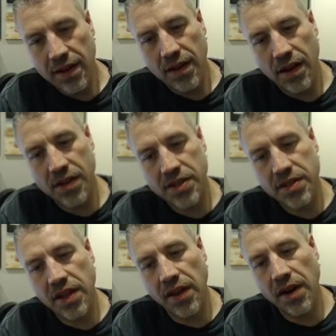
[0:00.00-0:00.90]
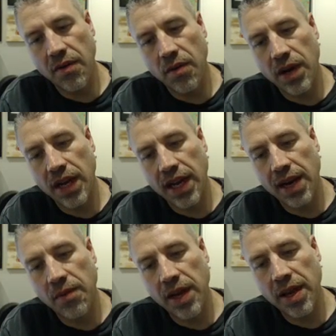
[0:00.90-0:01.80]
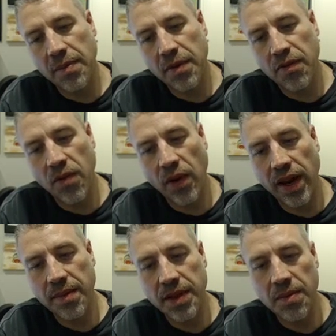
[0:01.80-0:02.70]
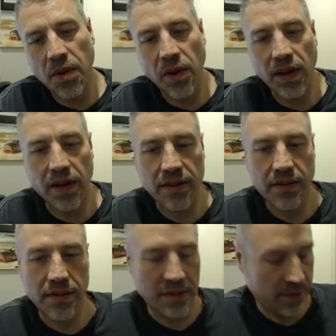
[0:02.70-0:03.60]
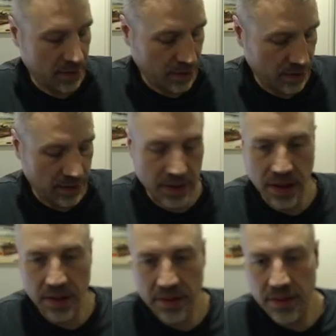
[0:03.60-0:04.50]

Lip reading: I was telling everyone I got to wake up at 4 a.m. in the morning to